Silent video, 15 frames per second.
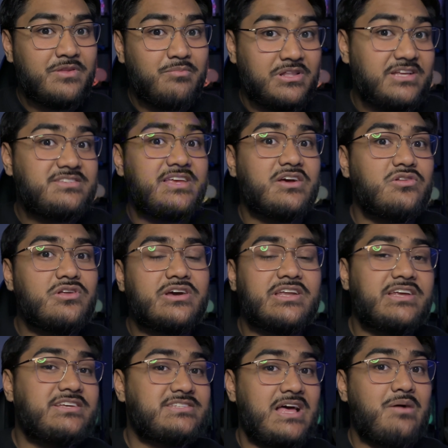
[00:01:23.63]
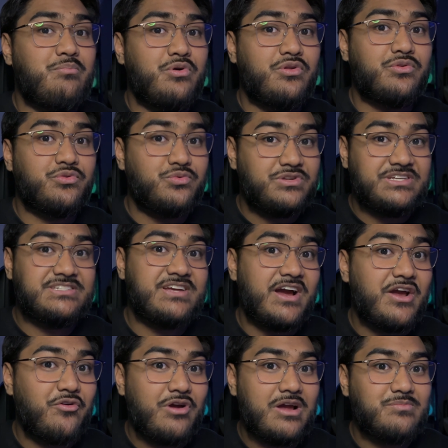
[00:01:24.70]
But let's take a look at an example through these
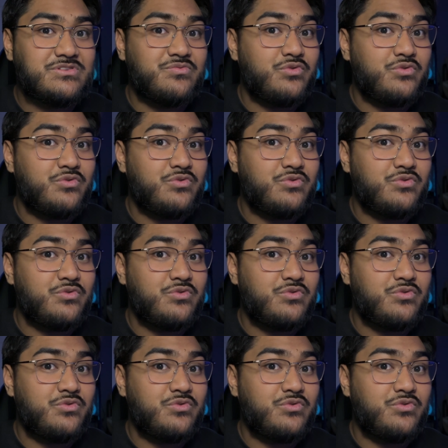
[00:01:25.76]
diagrams